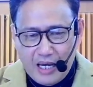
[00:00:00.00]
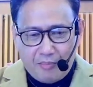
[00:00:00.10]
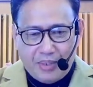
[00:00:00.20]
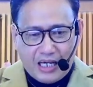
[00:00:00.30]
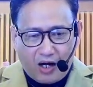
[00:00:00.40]

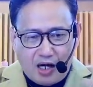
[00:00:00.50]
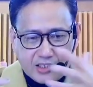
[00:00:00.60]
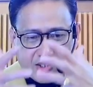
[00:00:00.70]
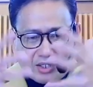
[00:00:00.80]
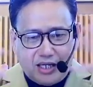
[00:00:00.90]

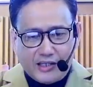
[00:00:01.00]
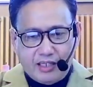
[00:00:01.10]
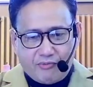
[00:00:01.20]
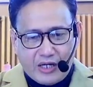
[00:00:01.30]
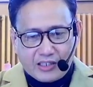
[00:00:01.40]
because three
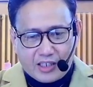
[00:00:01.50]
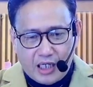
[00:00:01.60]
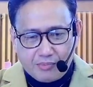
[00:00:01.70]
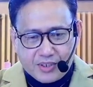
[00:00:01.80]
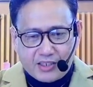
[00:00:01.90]
different
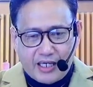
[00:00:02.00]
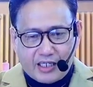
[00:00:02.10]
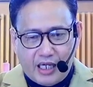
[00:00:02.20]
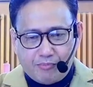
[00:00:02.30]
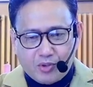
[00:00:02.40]
gifts they
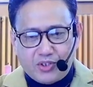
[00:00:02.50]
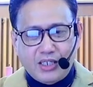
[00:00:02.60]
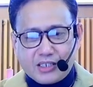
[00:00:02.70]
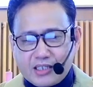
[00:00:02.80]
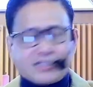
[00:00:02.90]
gave to
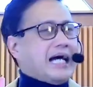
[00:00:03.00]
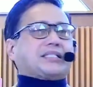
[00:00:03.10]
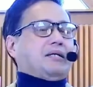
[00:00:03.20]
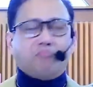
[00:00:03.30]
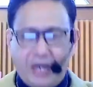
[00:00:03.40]
Jesus
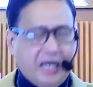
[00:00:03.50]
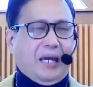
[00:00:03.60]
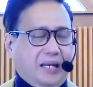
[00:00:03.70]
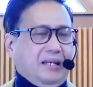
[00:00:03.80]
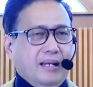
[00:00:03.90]
doesn't
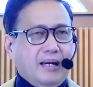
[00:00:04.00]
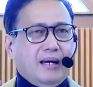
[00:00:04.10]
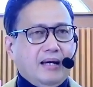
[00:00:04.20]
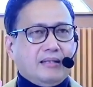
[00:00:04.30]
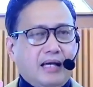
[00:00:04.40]
mean
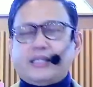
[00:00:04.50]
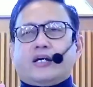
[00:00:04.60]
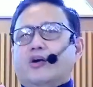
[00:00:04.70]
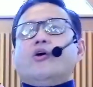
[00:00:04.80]
that there are